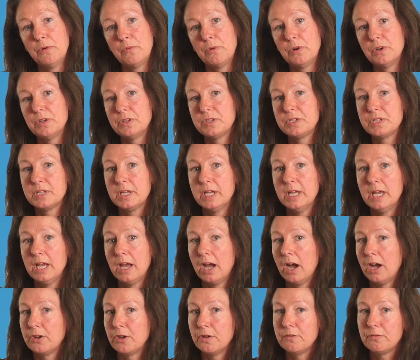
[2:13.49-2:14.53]
Whereas
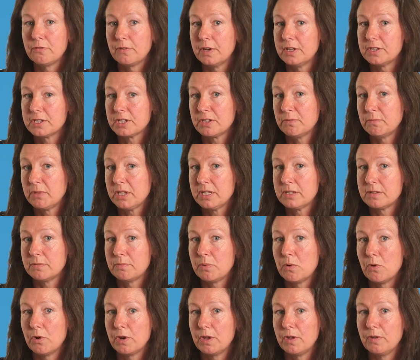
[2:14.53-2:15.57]
I know friends can be
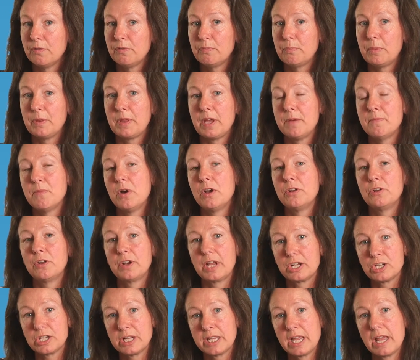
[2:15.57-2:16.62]
supportive, but they might not
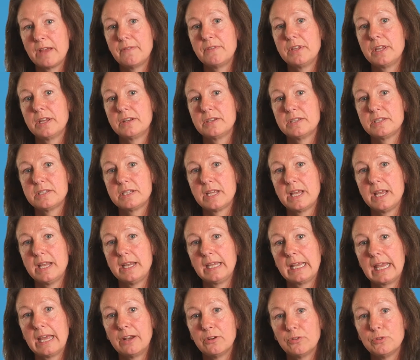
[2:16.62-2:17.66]
actually have the
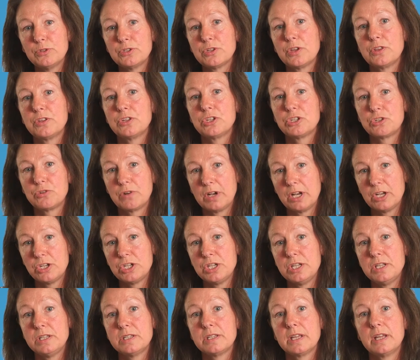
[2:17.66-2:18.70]
understanding and also the
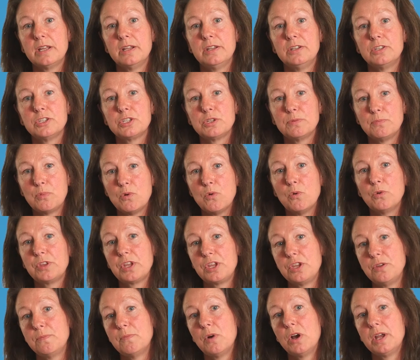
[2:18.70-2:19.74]
strategies and support
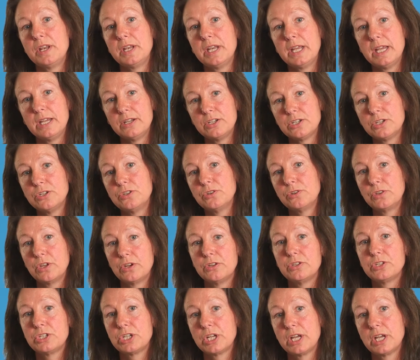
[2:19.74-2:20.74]
that you might need to do those